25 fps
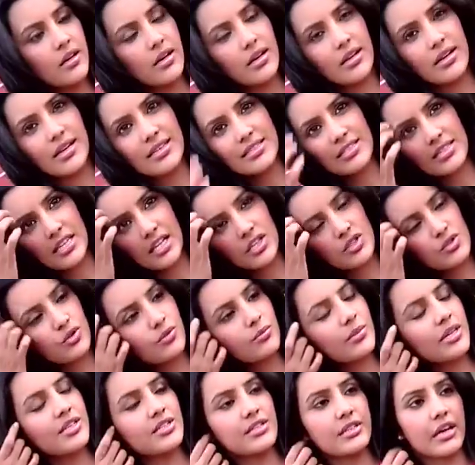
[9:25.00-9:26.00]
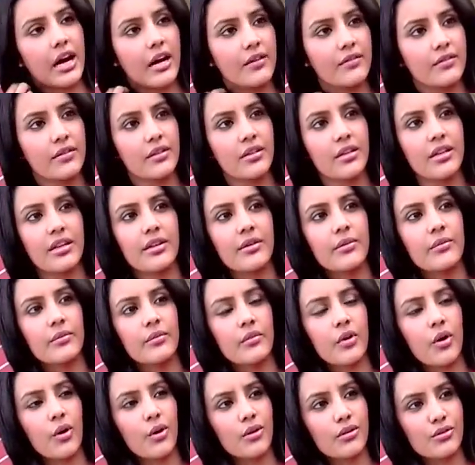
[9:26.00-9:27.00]
and I scheduled my travel
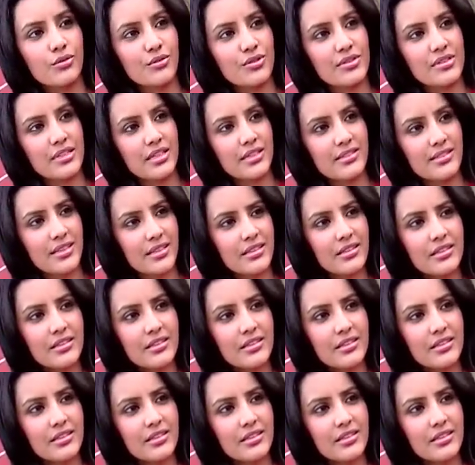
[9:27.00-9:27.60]
and all those things.